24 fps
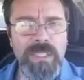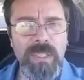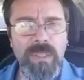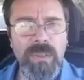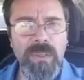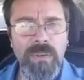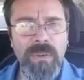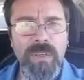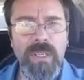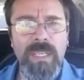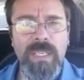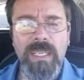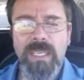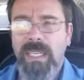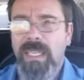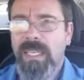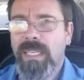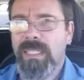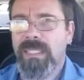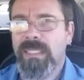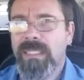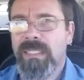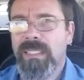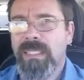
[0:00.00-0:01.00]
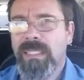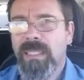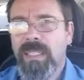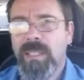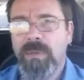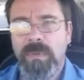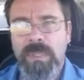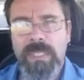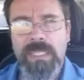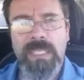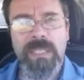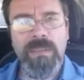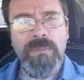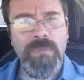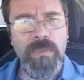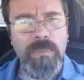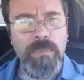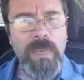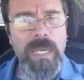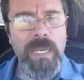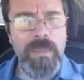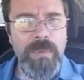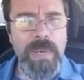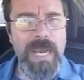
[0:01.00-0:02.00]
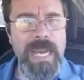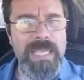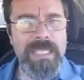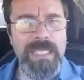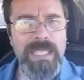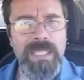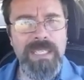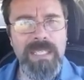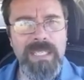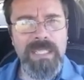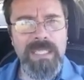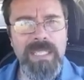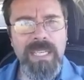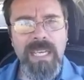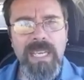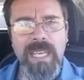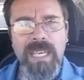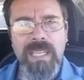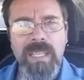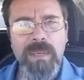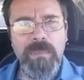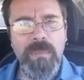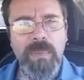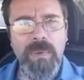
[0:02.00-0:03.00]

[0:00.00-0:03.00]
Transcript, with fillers: ancient Greek is that we see from many passages